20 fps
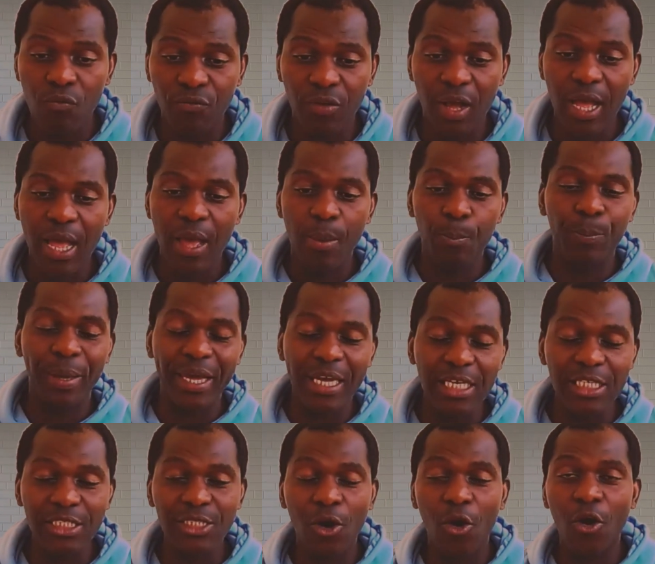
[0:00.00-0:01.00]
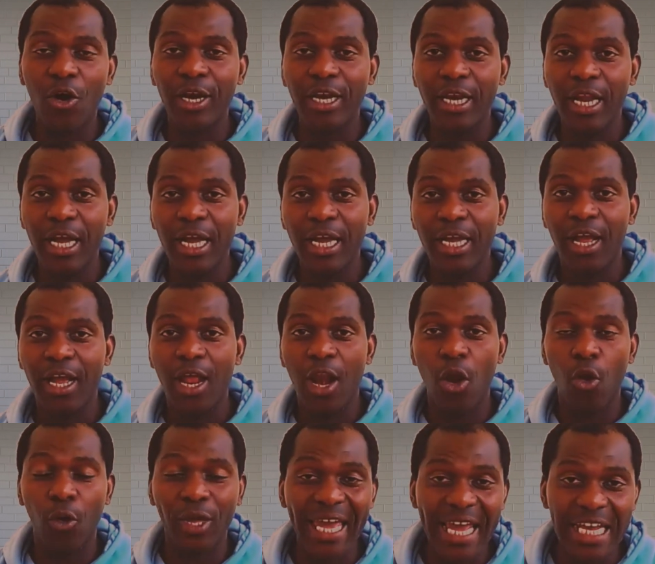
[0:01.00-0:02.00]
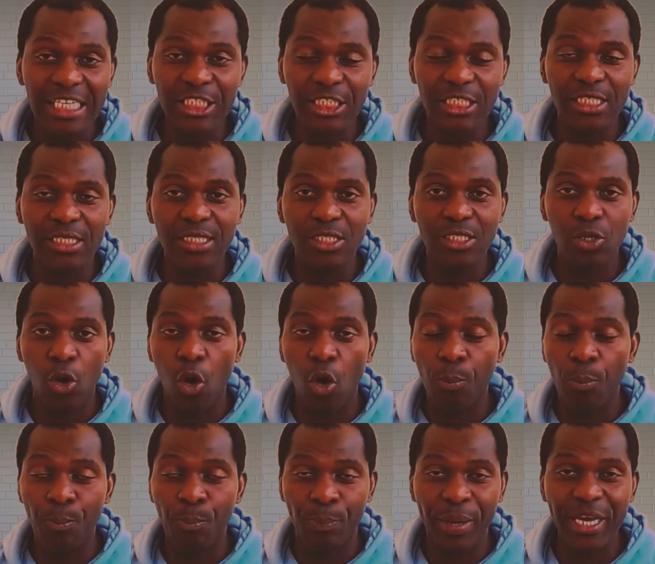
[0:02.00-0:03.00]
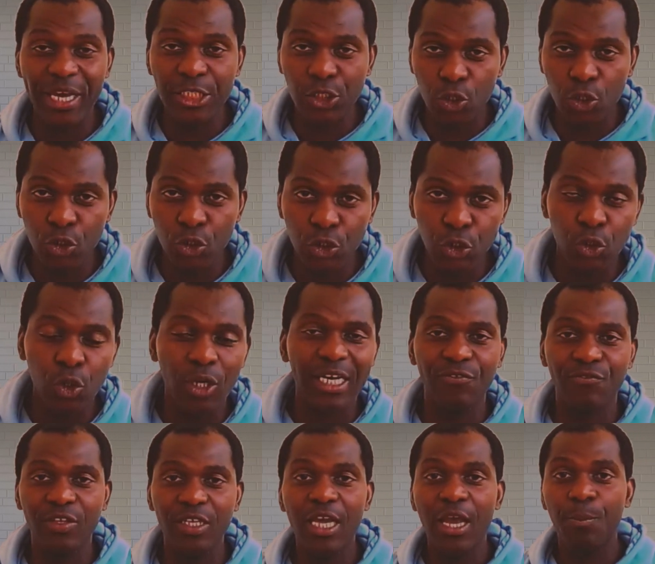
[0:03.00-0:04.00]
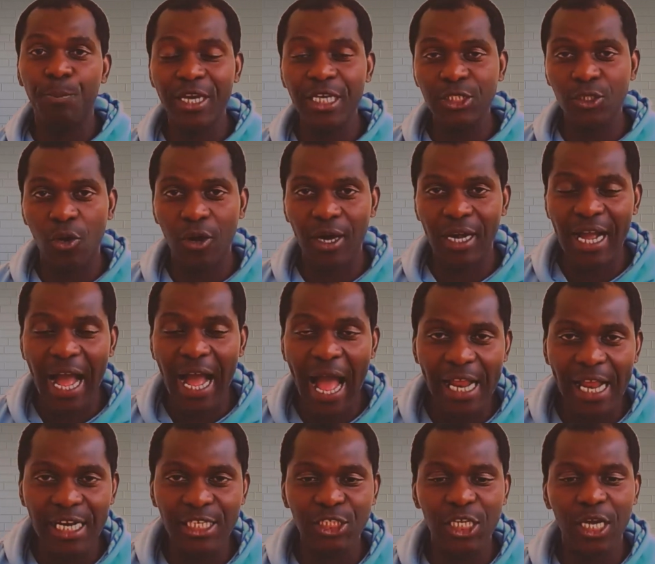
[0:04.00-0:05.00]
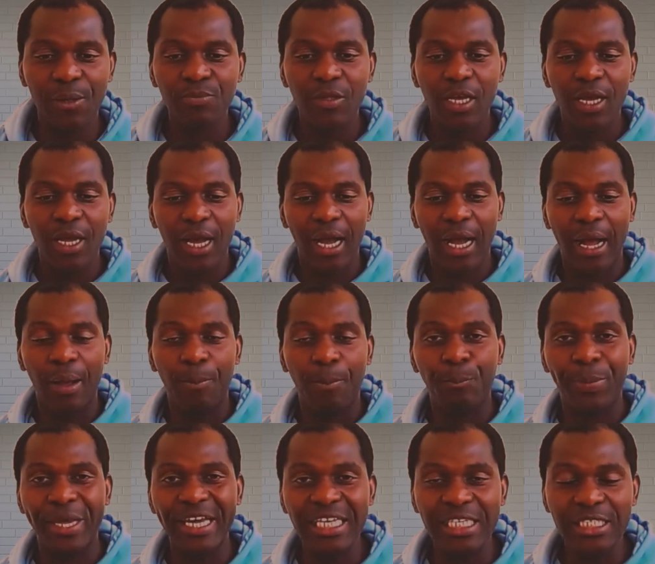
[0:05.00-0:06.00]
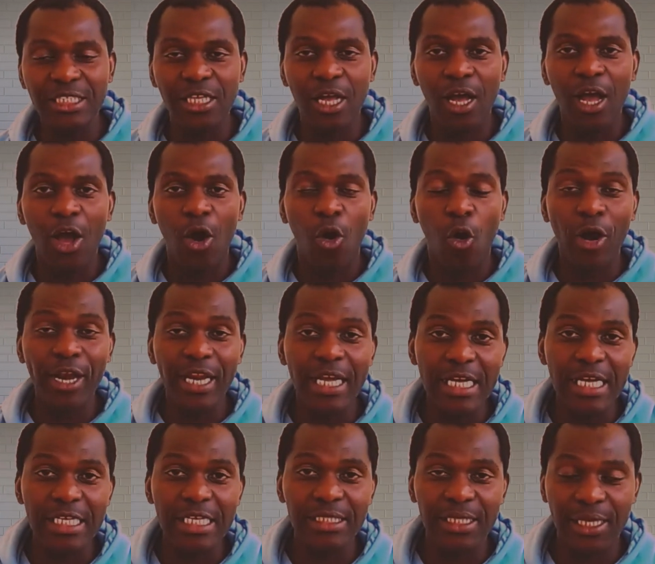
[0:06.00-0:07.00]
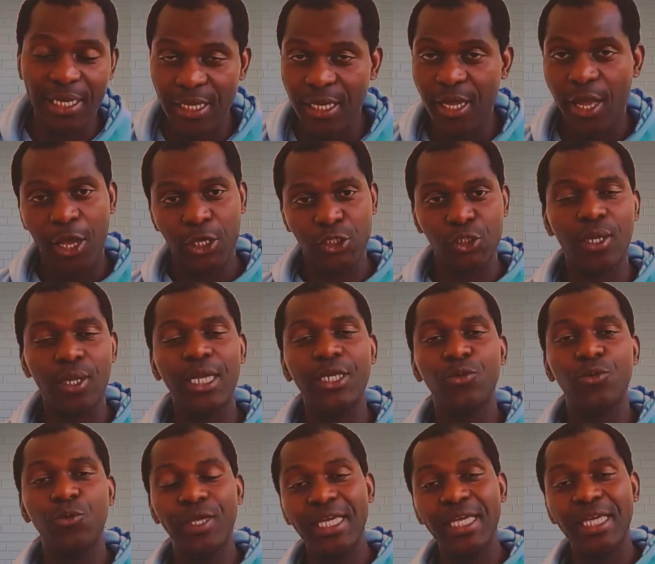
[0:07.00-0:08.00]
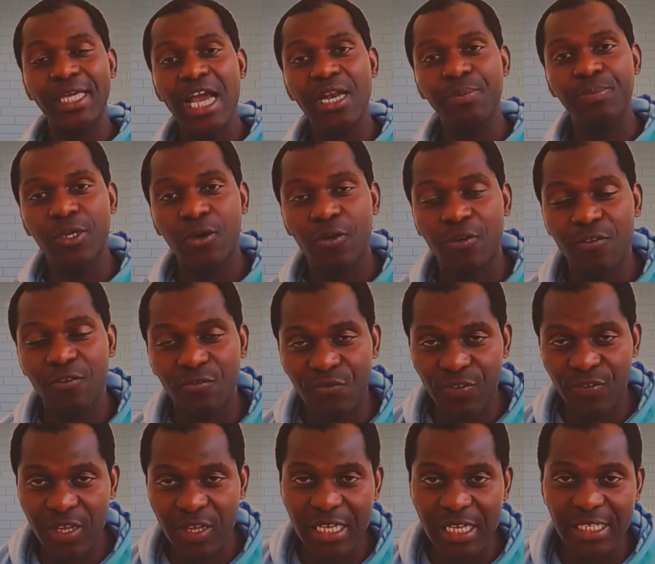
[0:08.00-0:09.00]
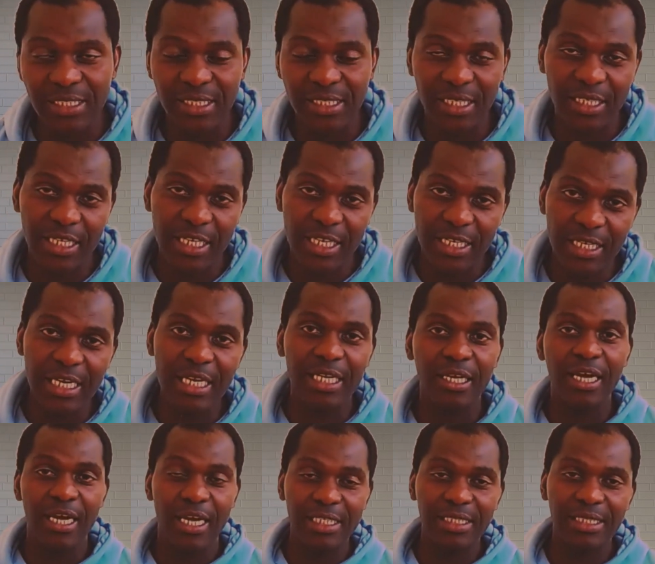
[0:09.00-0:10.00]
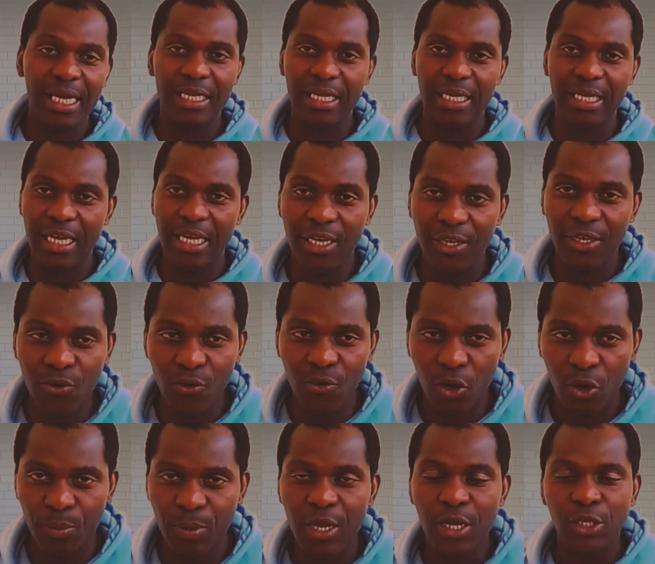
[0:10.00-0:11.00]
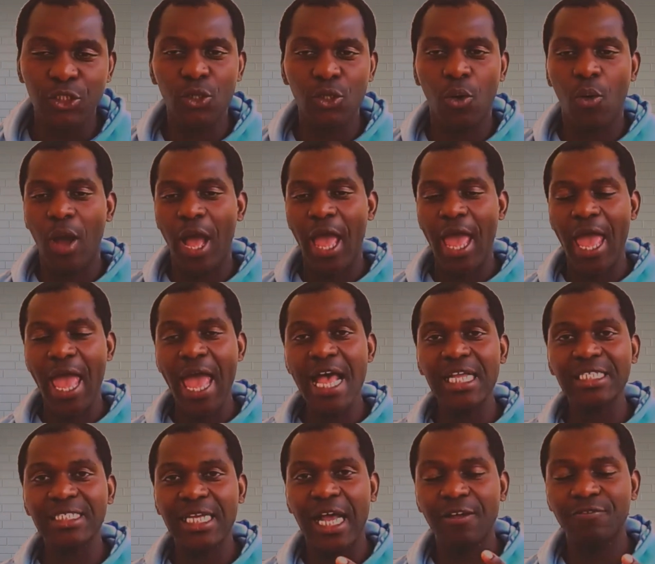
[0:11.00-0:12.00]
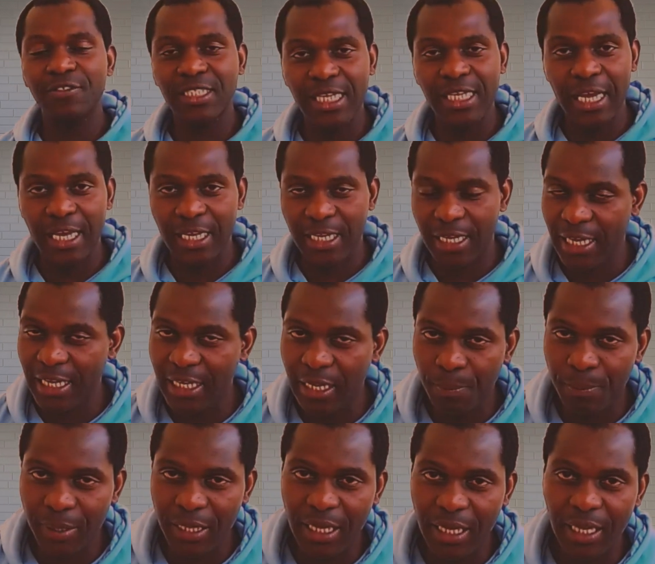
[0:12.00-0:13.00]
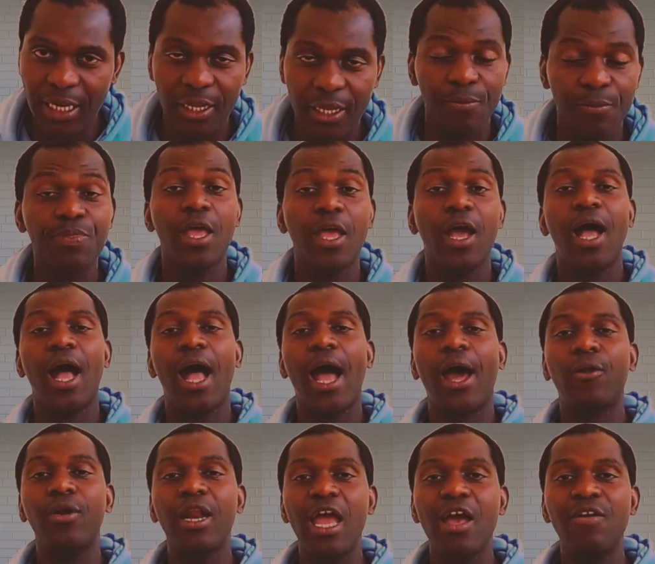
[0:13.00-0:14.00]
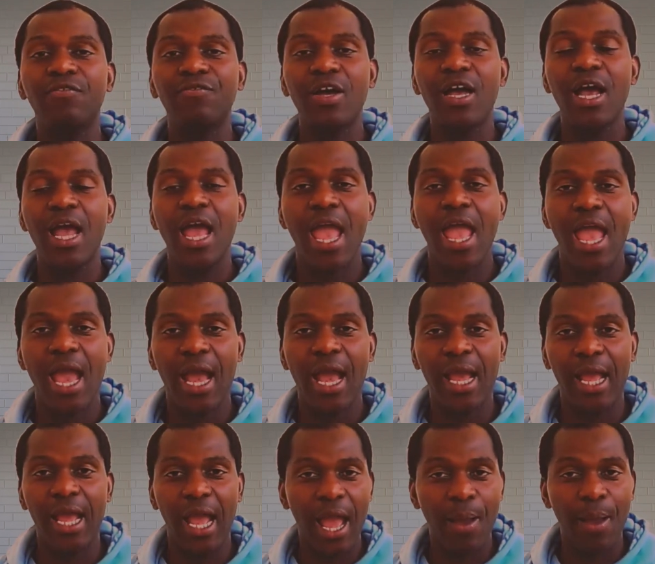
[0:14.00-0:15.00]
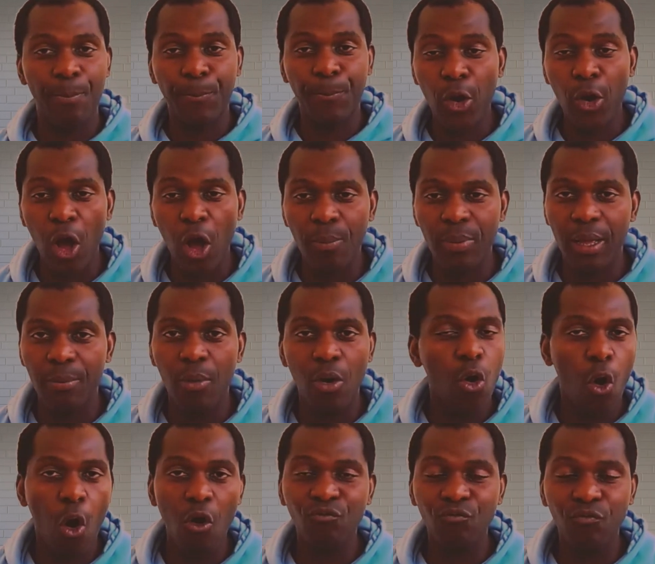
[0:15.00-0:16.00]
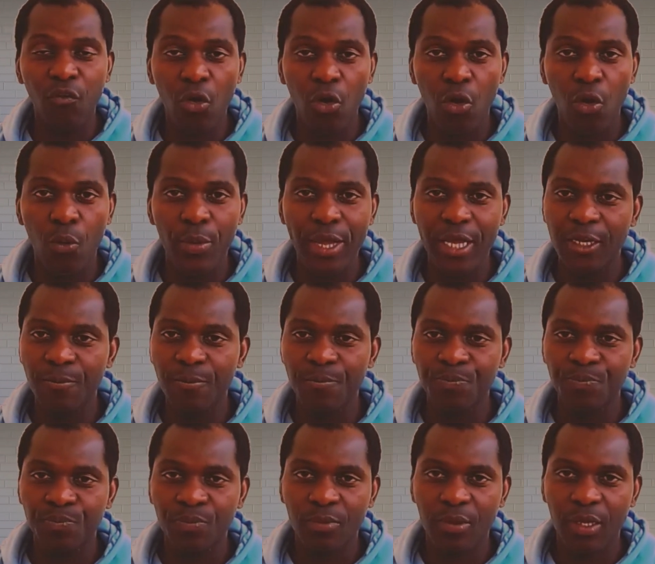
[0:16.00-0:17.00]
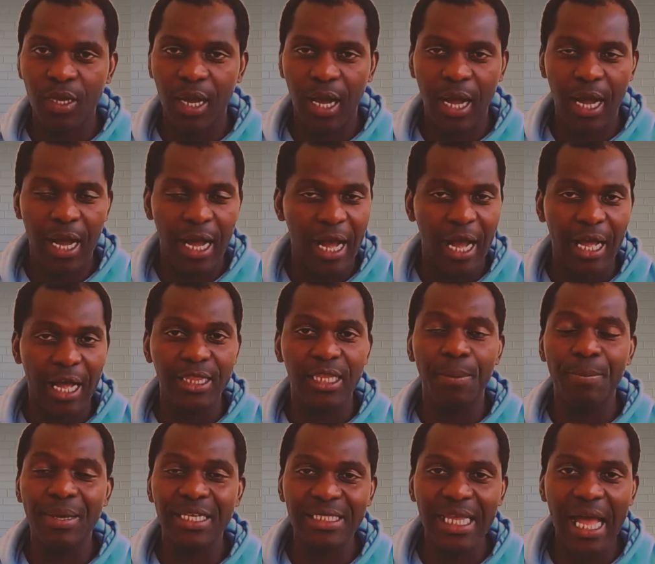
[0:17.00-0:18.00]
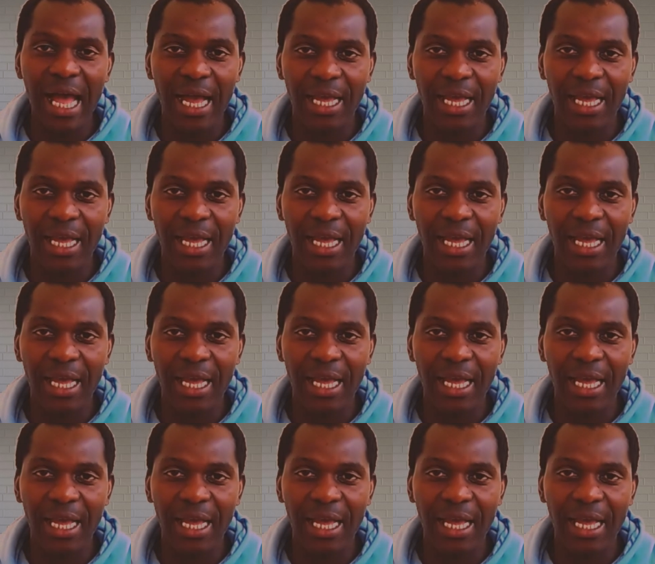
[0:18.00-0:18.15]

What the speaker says: based on locations or based on geography, based on culture, based on history, so that we can be convinced that indeed it started in Europe. So as I've said in the beginning, I don't have a problem of following the Messiah.